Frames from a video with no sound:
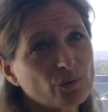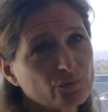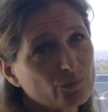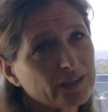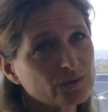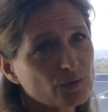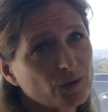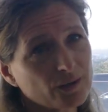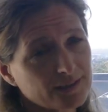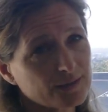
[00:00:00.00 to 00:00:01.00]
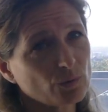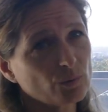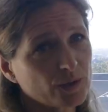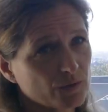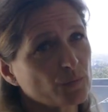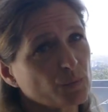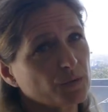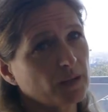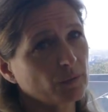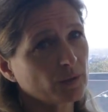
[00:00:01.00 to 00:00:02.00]
of where to cut or where to
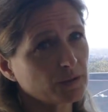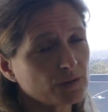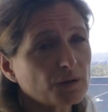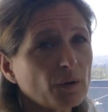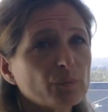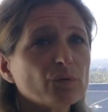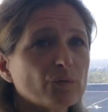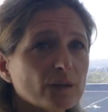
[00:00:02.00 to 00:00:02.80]
put their radiotherapy